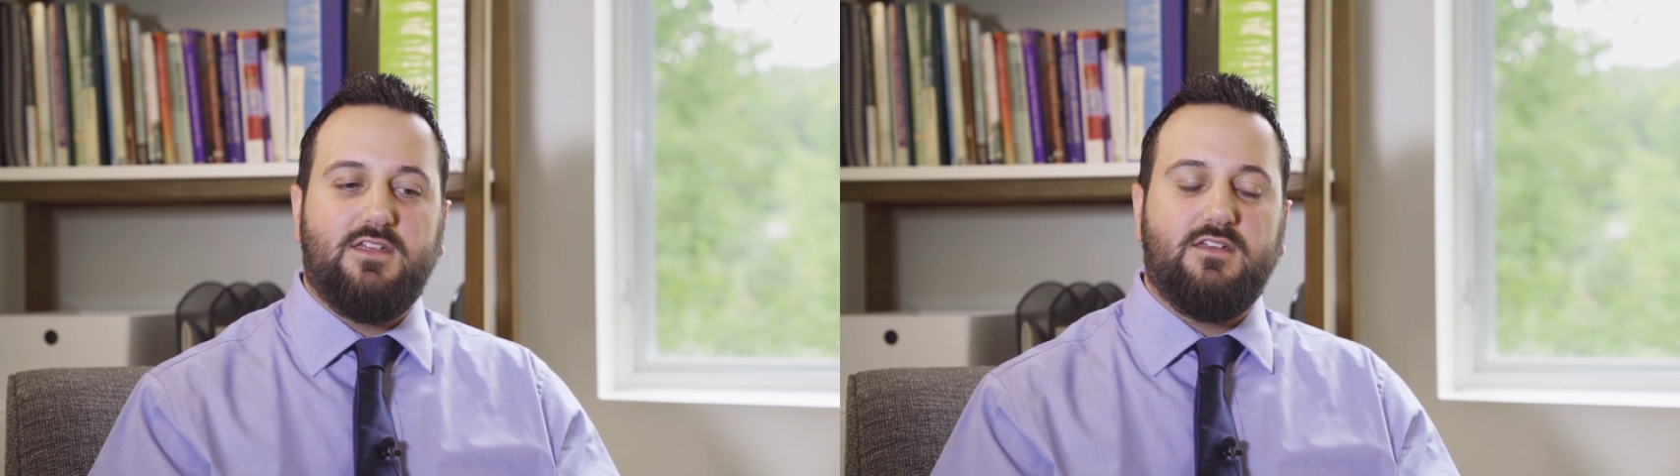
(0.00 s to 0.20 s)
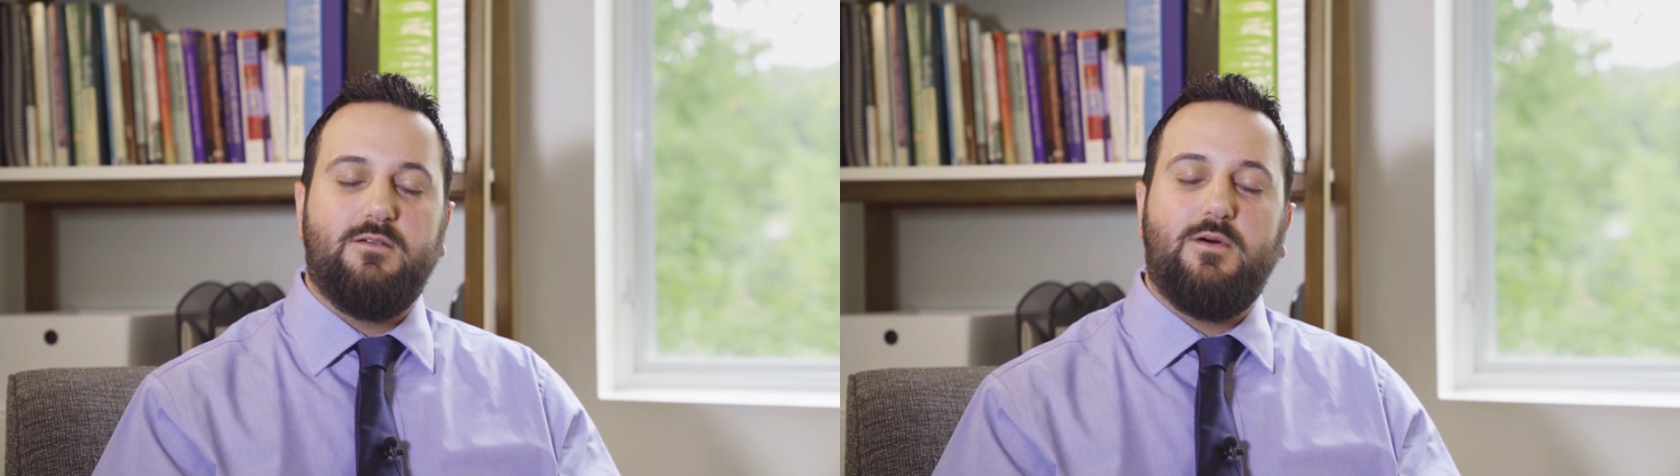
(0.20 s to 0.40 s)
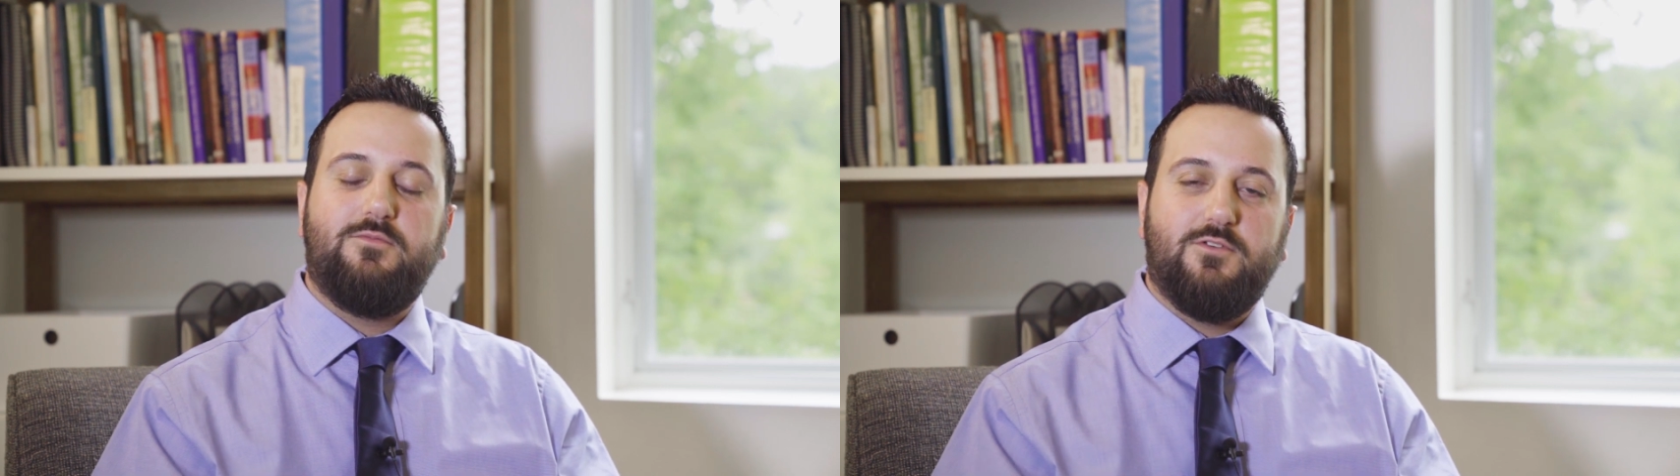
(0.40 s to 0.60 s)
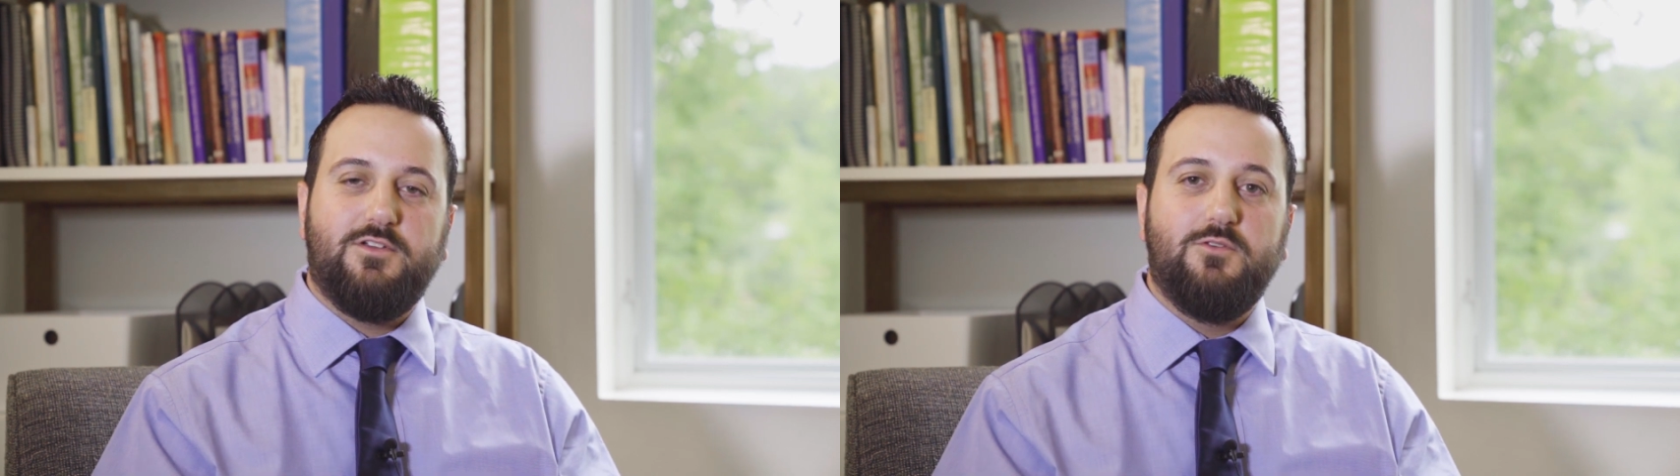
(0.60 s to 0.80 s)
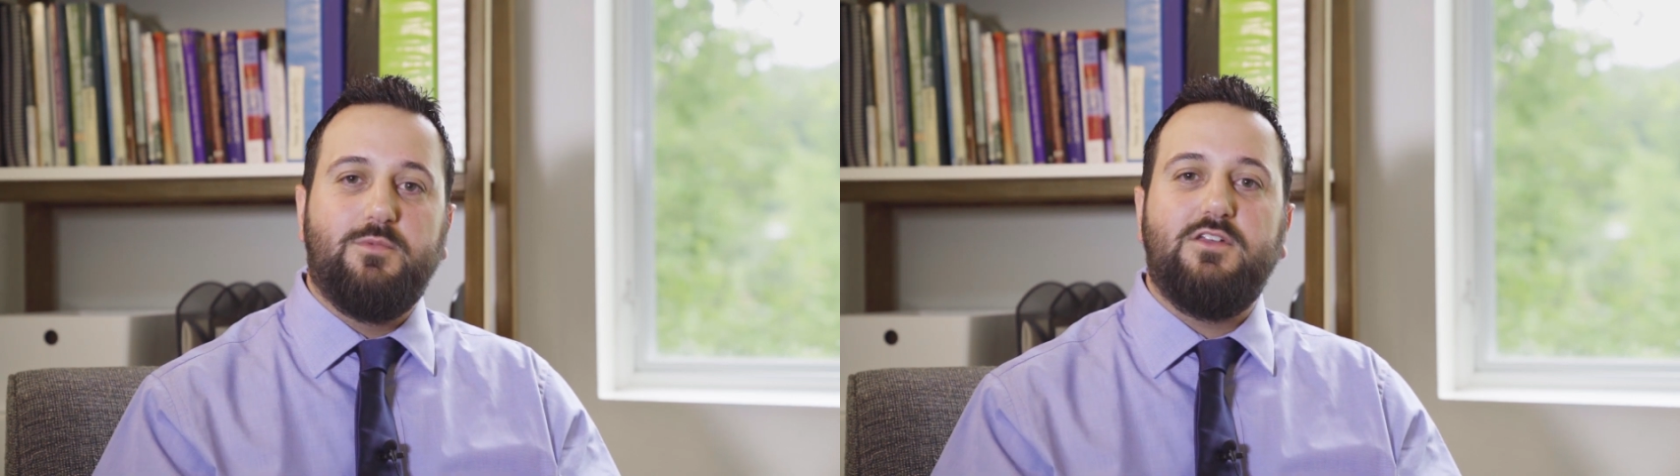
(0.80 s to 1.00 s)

can come up for you,